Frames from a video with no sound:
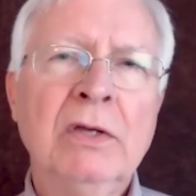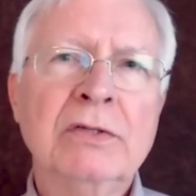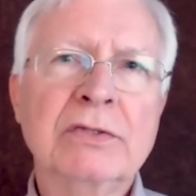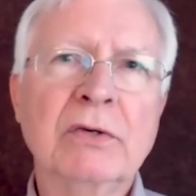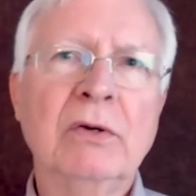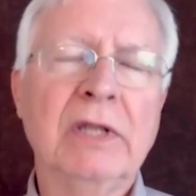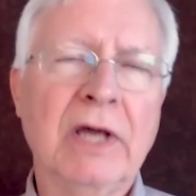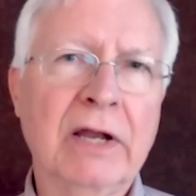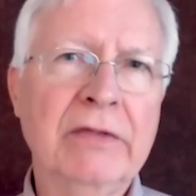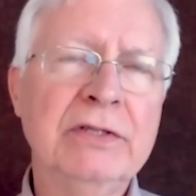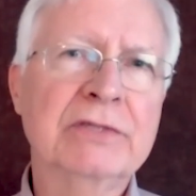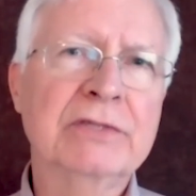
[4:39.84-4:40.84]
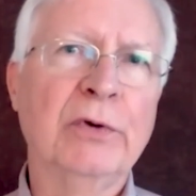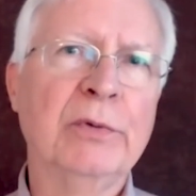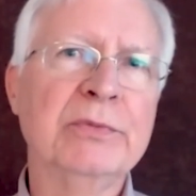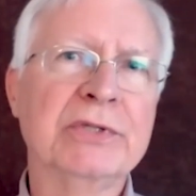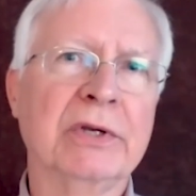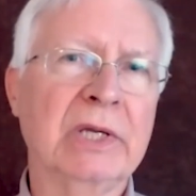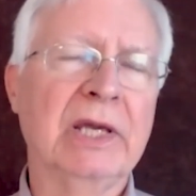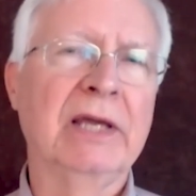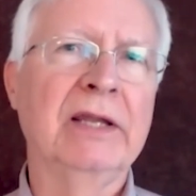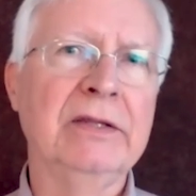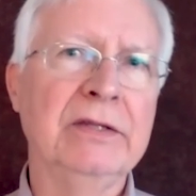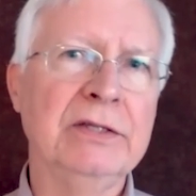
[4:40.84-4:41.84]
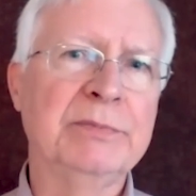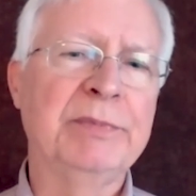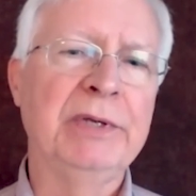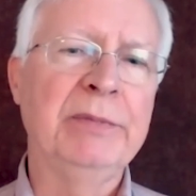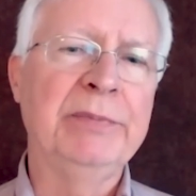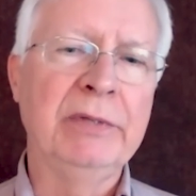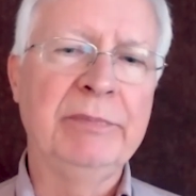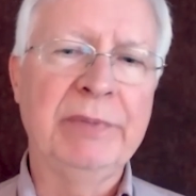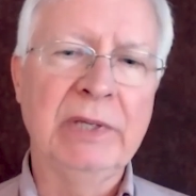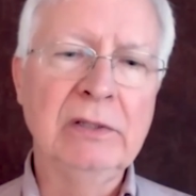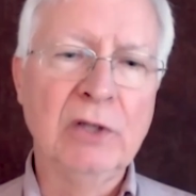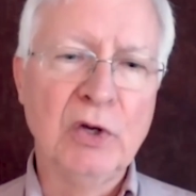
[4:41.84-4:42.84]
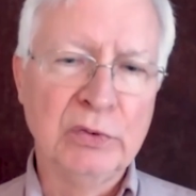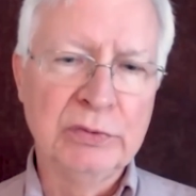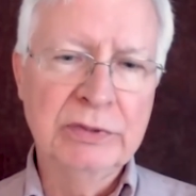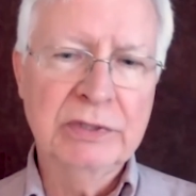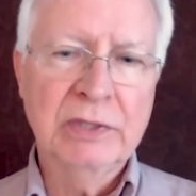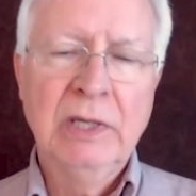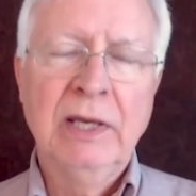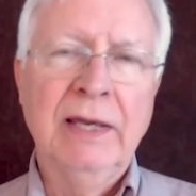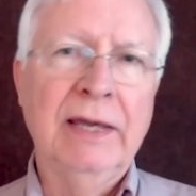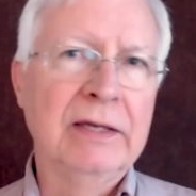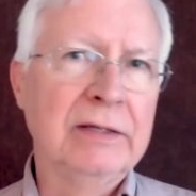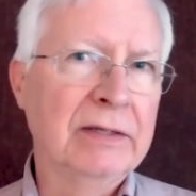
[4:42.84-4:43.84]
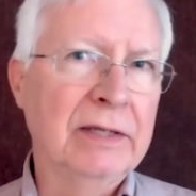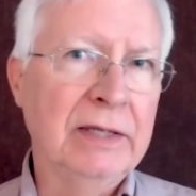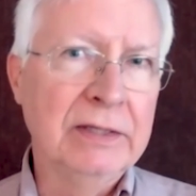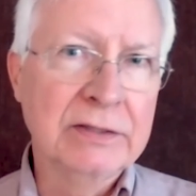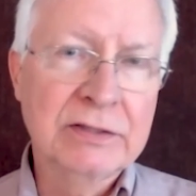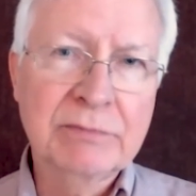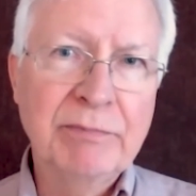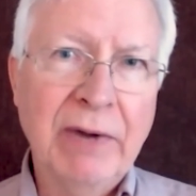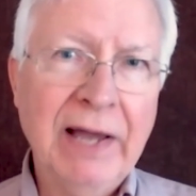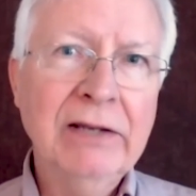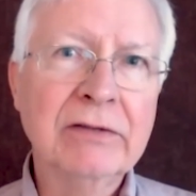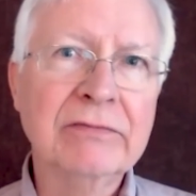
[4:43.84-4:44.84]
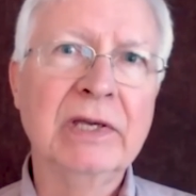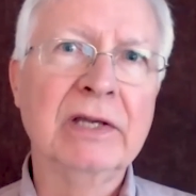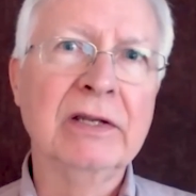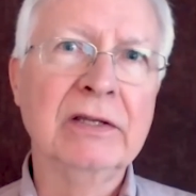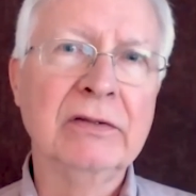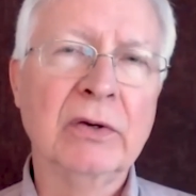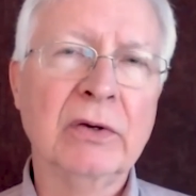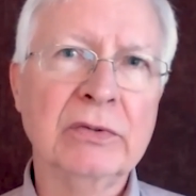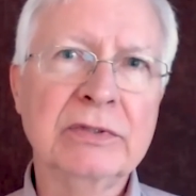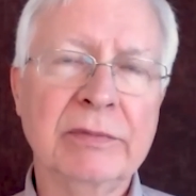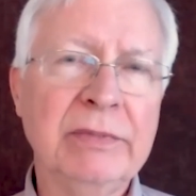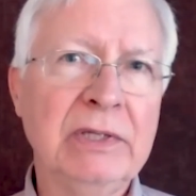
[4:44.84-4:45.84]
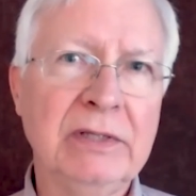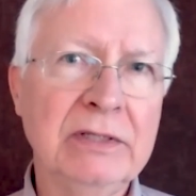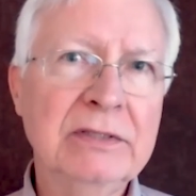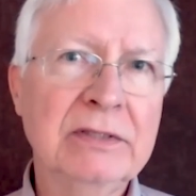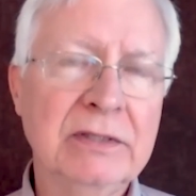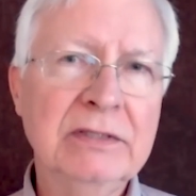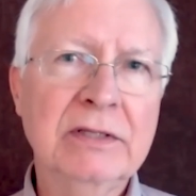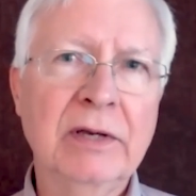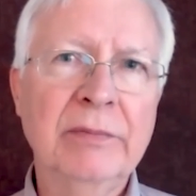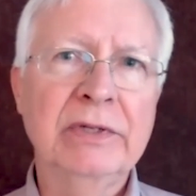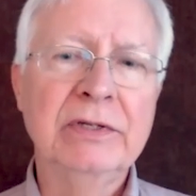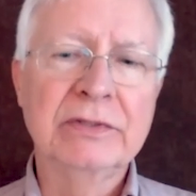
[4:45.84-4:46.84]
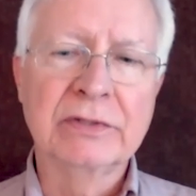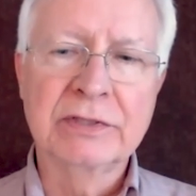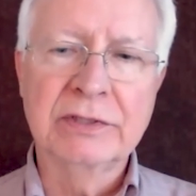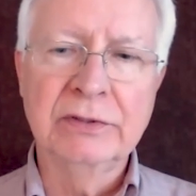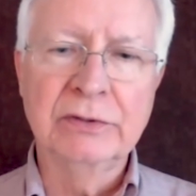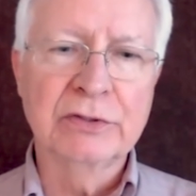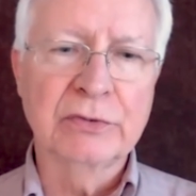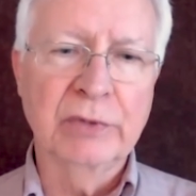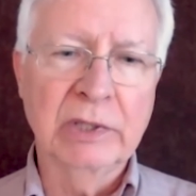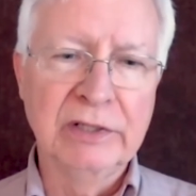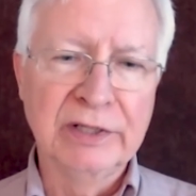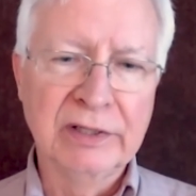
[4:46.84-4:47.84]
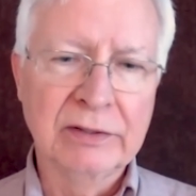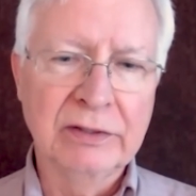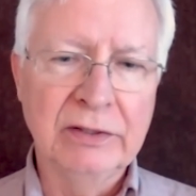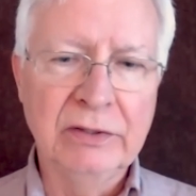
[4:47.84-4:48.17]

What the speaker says: So a lot of these firms are getting these PPP loans, and in spite of getting those, I mean, these companies are still struggling. Do